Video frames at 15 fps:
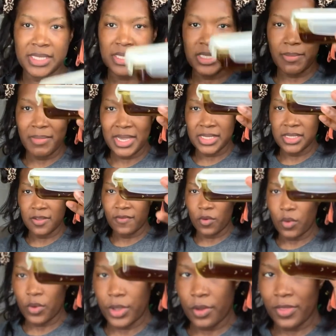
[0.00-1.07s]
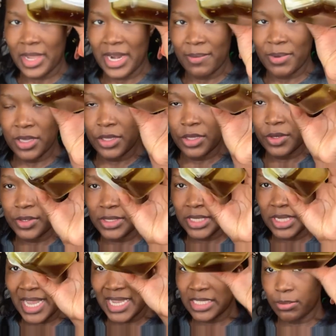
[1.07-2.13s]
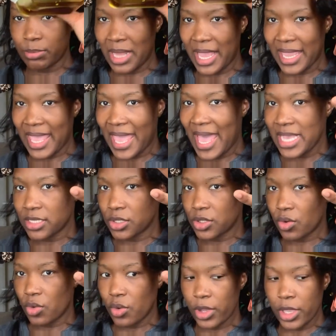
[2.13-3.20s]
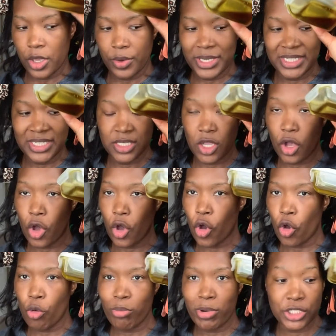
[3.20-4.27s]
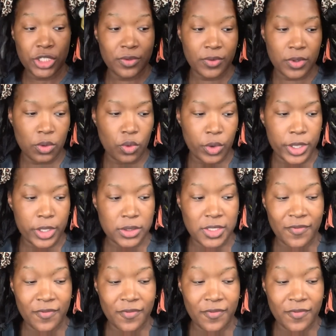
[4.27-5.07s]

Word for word: is the mix of oil that I've been using. It has black castor oil and this is a whole bunch of good oils.